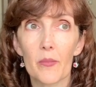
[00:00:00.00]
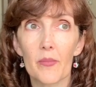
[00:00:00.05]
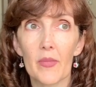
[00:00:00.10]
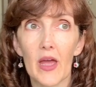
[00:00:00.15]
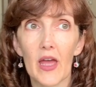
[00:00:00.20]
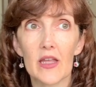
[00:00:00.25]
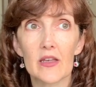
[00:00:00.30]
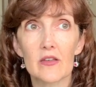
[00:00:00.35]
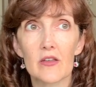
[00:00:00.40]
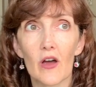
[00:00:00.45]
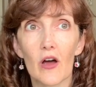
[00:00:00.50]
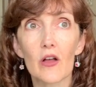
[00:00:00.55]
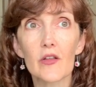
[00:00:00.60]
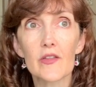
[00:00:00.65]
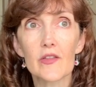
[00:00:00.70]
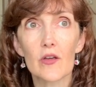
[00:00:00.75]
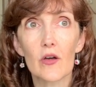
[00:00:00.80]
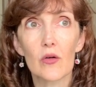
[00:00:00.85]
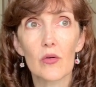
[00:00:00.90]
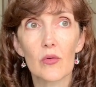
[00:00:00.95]
And
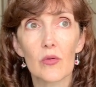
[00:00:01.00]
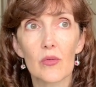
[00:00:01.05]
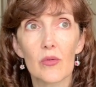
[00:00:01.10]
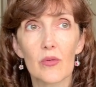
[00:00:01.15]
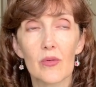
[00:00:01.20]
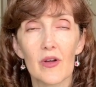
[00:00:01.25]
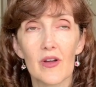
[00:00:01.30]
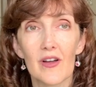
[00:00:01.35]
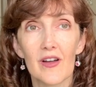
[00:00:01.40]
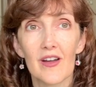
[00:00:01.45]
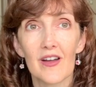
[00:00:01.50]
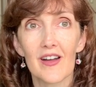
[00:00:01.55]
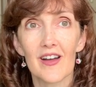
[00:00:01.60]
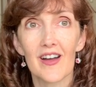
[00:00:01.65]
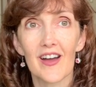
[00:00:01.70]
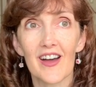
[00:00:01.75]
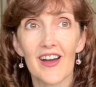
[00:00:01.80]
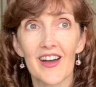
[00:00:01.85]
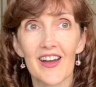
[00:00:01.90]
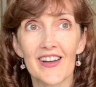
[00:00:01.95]
also,
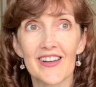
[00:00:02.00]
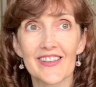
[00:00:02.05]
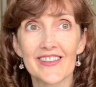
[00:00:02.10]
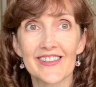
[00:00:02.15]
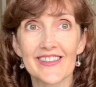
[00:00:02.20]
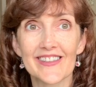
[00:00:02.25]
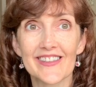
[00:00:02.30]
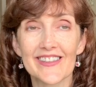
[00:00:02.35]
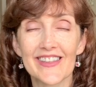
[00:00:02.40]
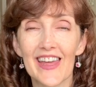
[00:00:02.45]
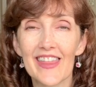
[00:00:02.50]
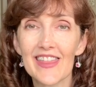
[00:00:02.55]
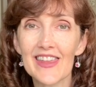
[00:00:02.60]
I